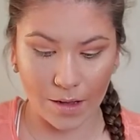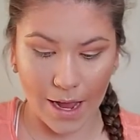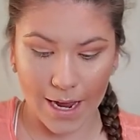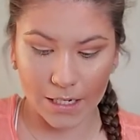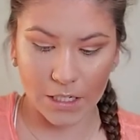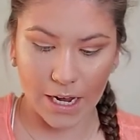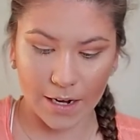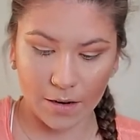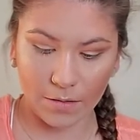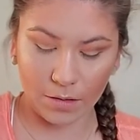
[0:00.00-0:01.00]

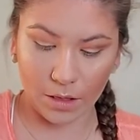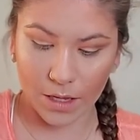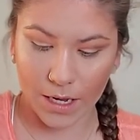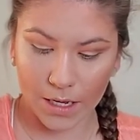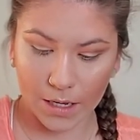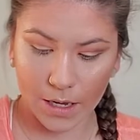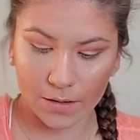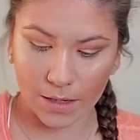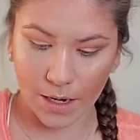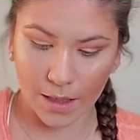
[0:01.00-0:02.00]
eyeshadow look
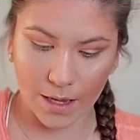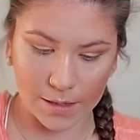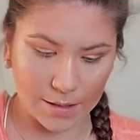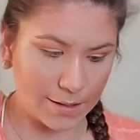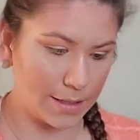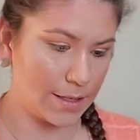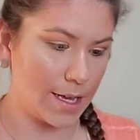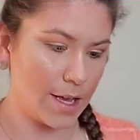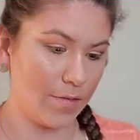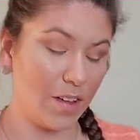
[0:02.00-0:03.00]
using this
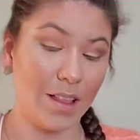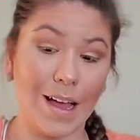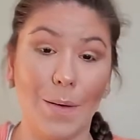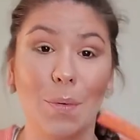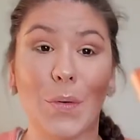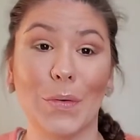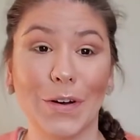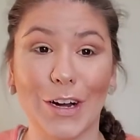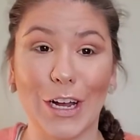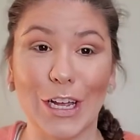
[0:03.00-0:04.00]
fill up
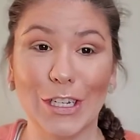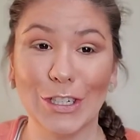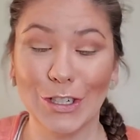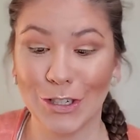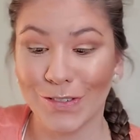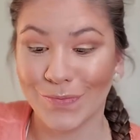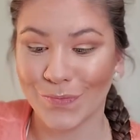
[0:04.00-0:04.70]
orange.